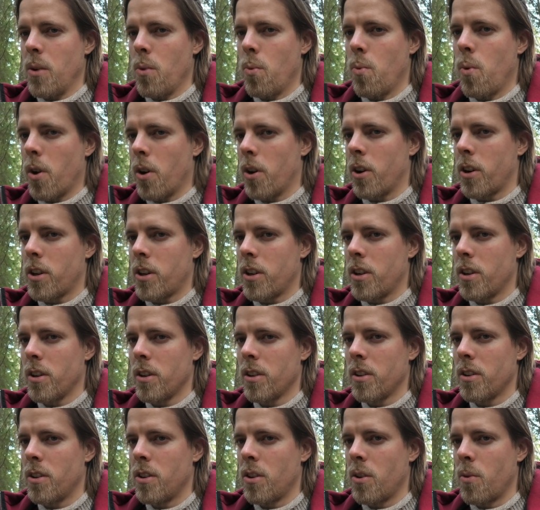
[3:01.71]
work
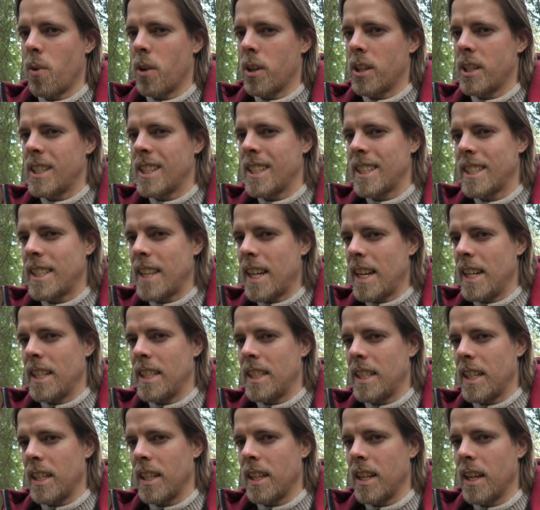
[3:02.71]
towards
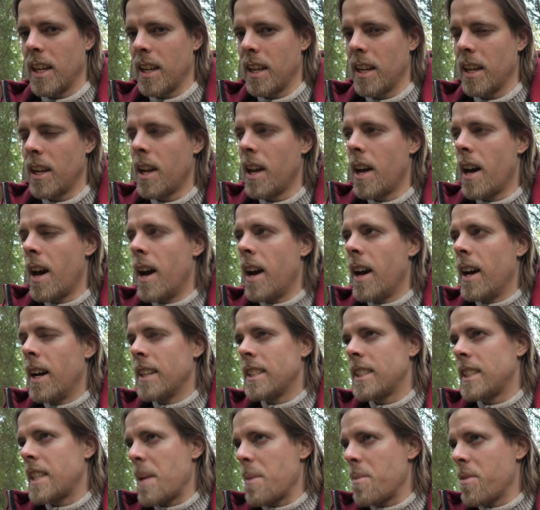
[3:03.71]
changing.
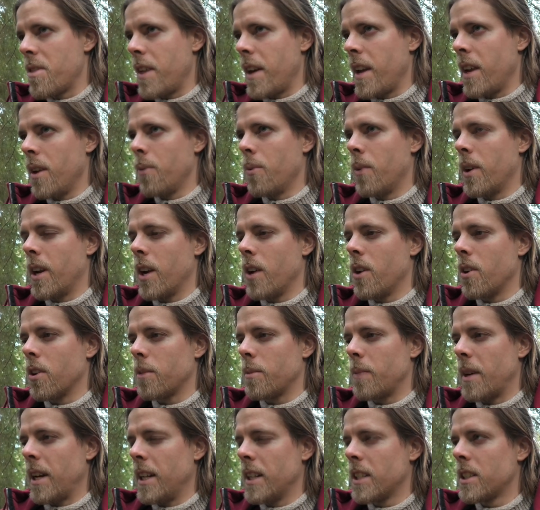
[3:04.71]
Same thing when I
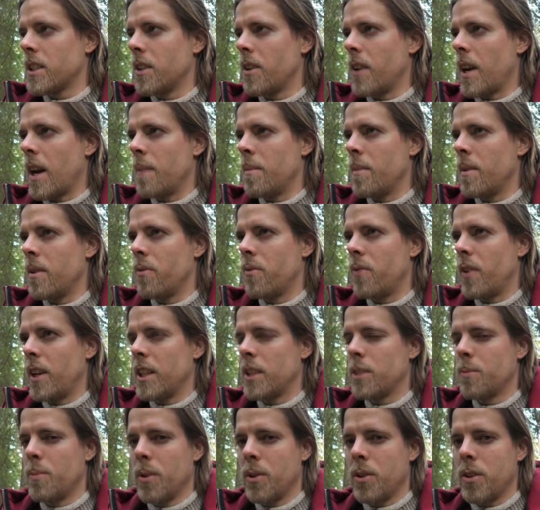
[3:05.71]
got my Instagram and
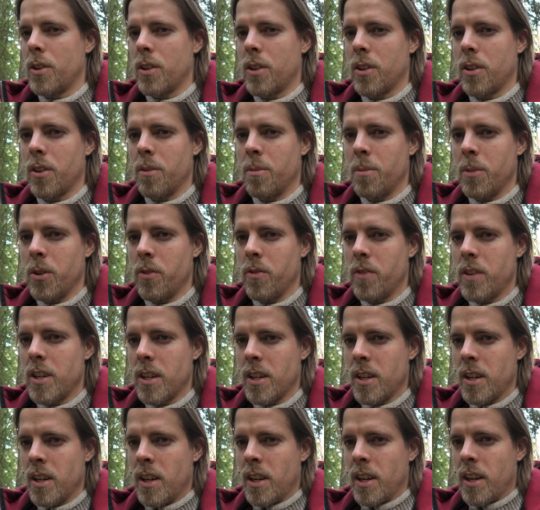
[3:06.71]
Facebook removed.
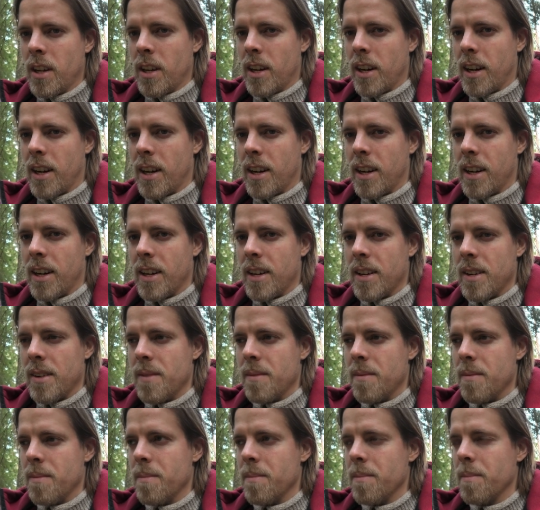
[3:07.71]

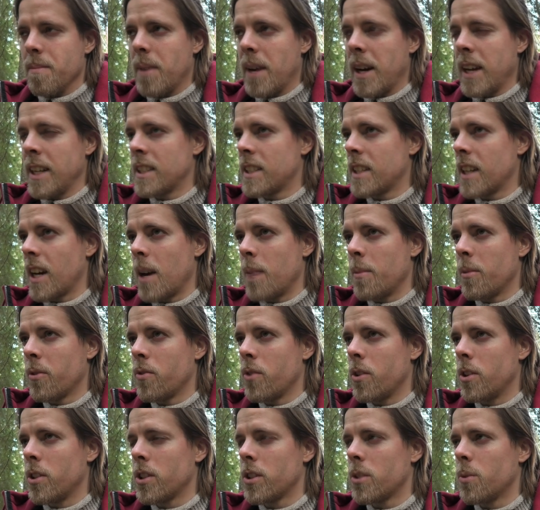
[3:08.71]
My Instagram, of
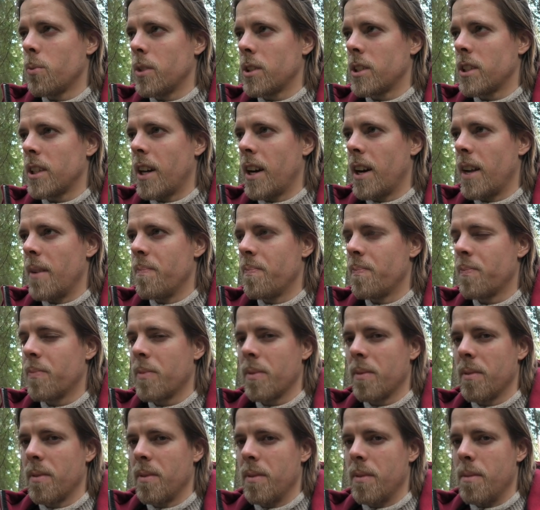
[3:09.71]
course, was a
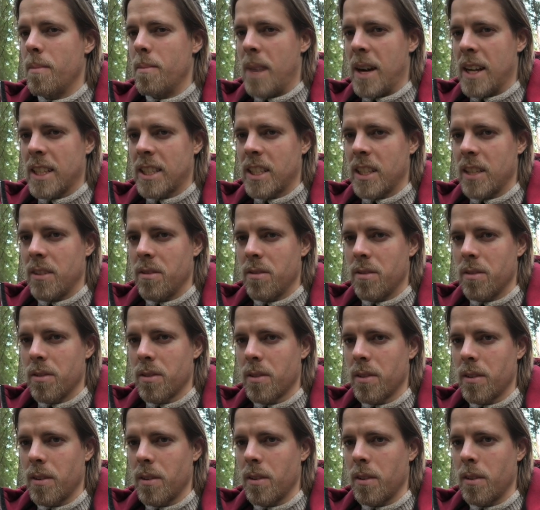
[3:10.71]
massive
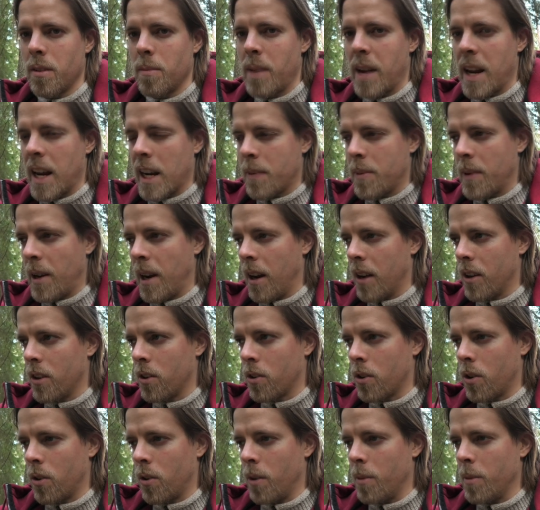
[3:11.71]
black pill,
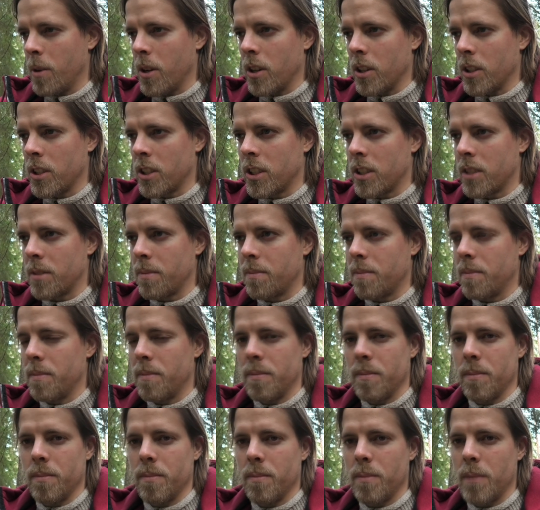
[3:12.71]
not only because
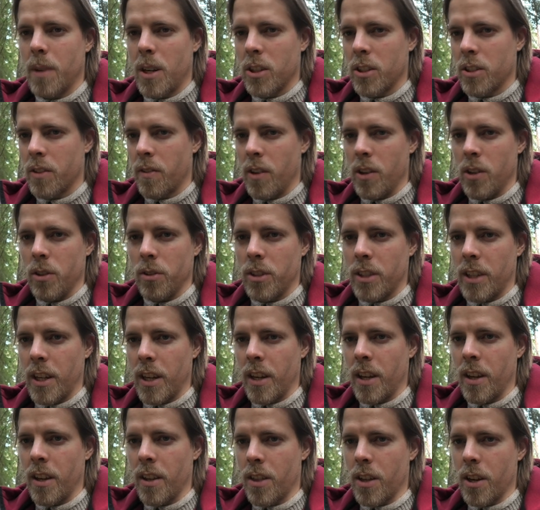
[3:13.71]
of
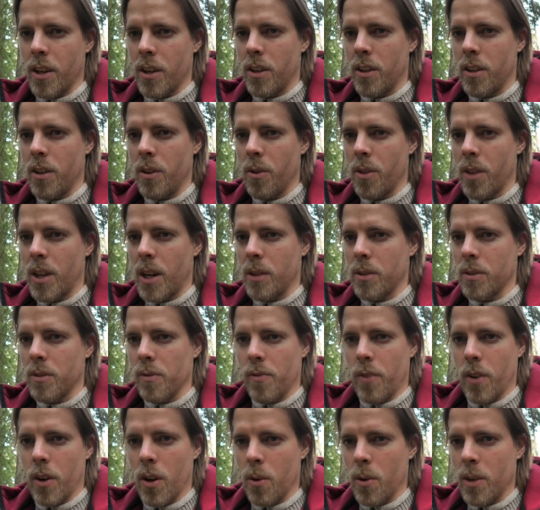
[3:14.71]
losing
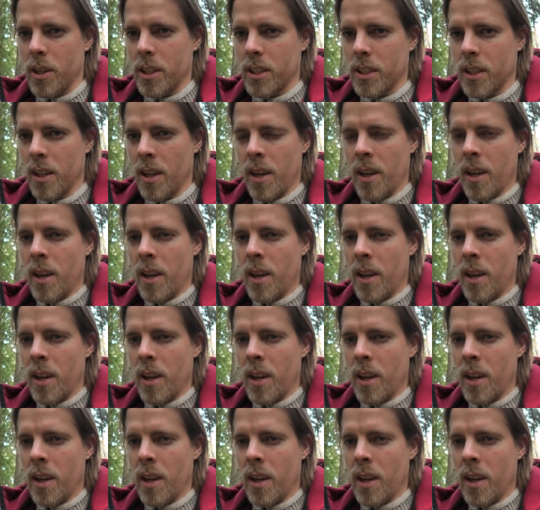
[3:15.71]
32,000 followers,